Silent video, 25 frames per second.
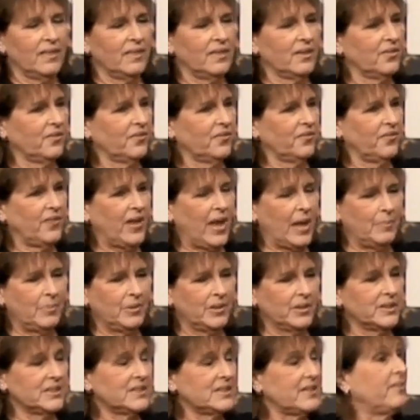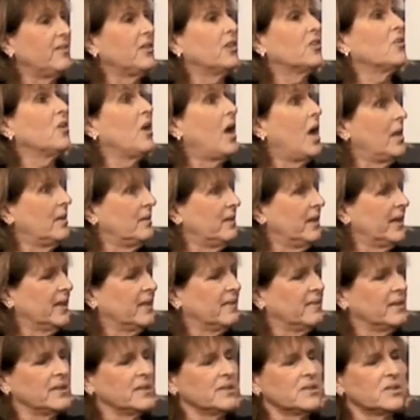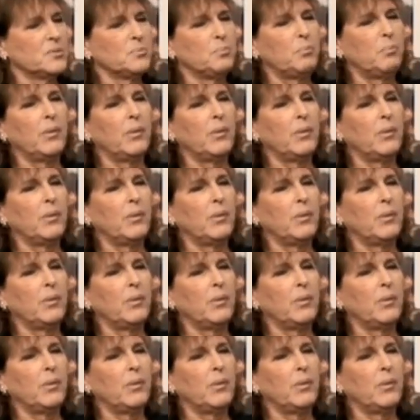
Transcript: They're fabulous, and they're not like this.